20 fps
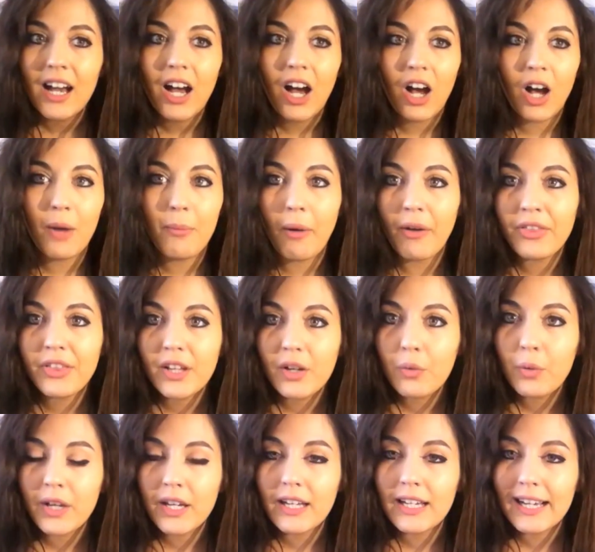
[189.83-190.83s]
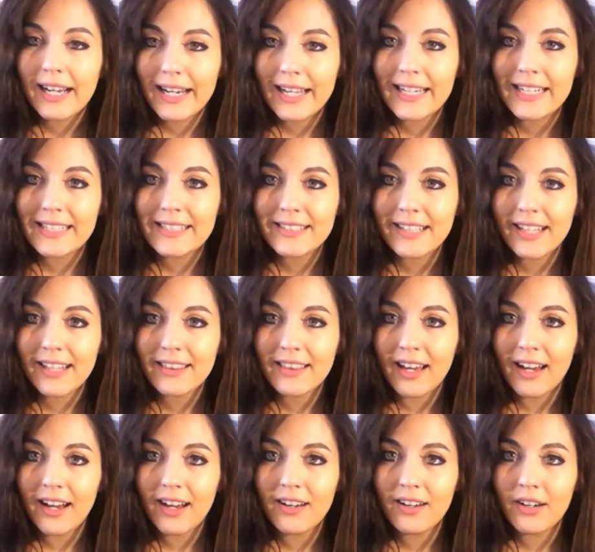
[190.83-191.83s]
I think we can clearly see
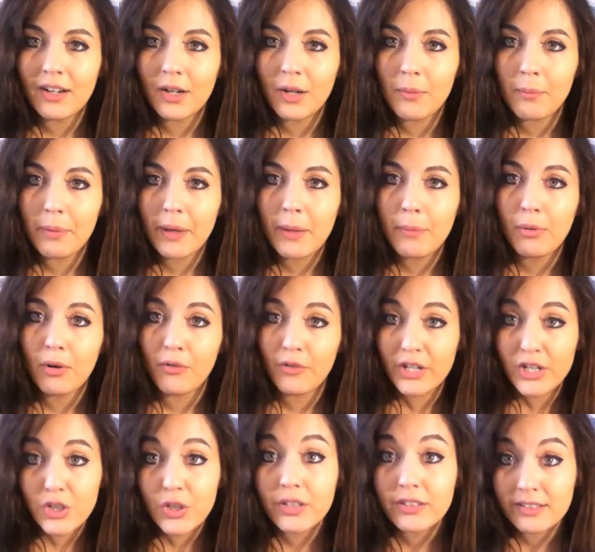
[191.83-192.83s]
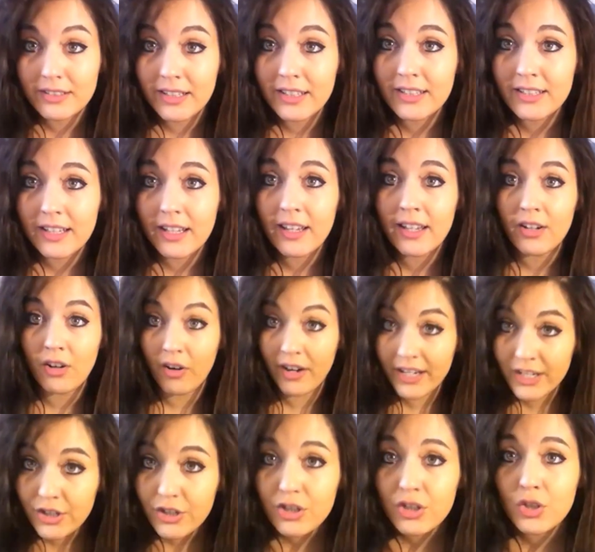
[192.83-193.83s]
that people are interested in our
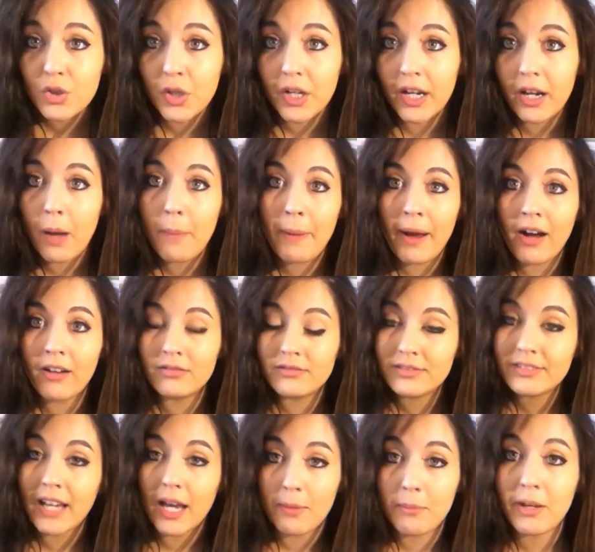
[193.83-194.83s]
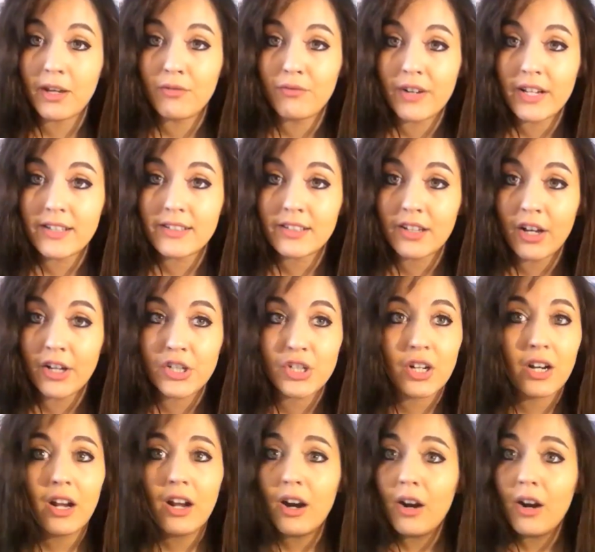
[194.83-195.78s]
industry about gaming and research